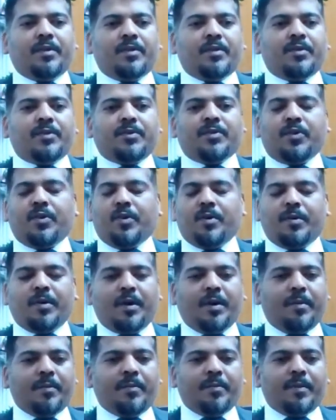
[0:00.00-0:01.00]

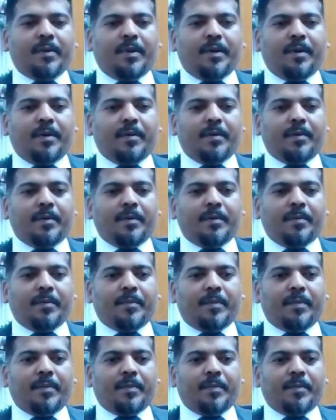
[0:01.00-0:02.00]
So
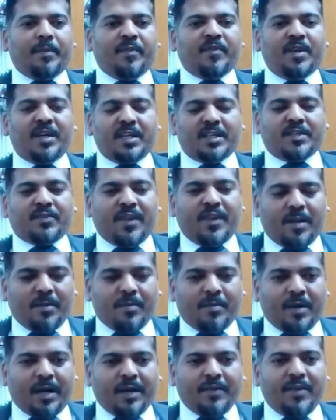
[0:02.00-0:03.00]
words will
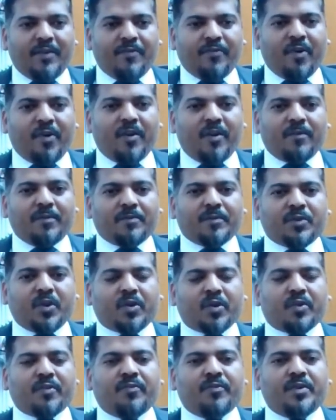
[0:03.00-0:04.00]
I will fall
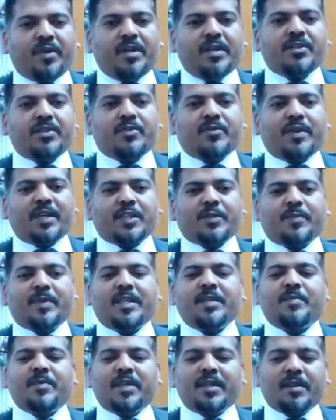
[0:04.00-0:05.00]
short of words to
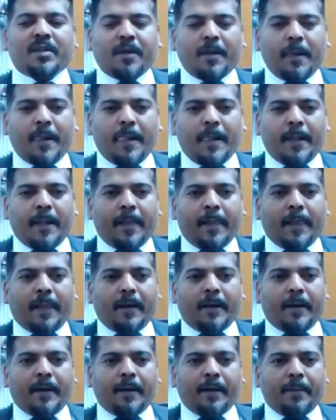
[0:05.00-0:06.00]
express, but
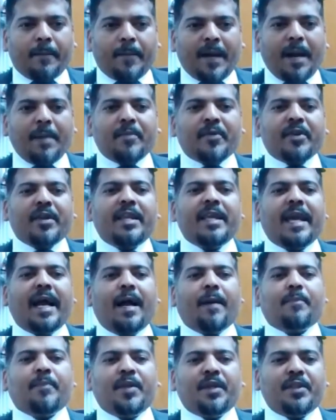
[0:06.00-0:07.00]
I'm really
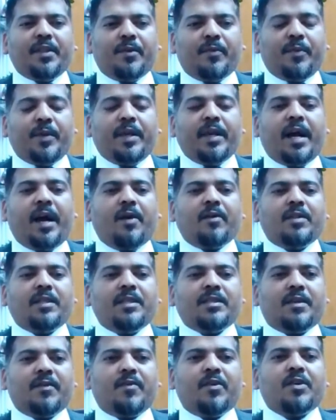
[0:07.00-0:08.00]
happy the way how
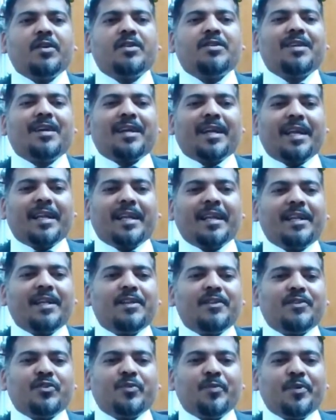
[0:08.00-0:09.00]
these awards are getting
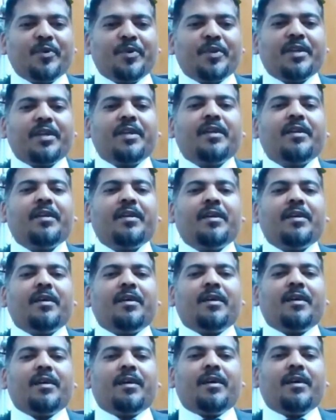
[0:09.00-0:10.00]
distributed,
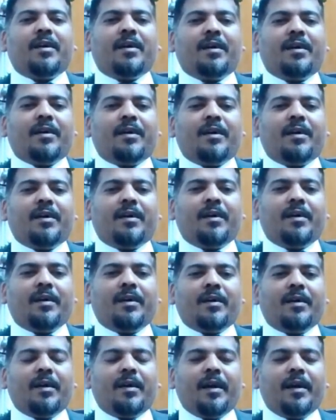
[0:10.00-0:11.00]

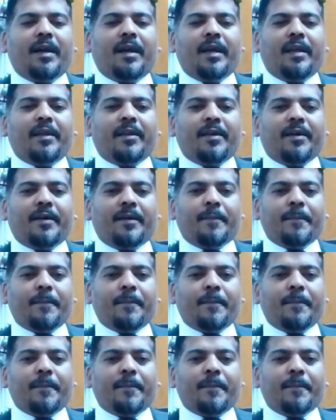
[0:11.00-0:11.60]
and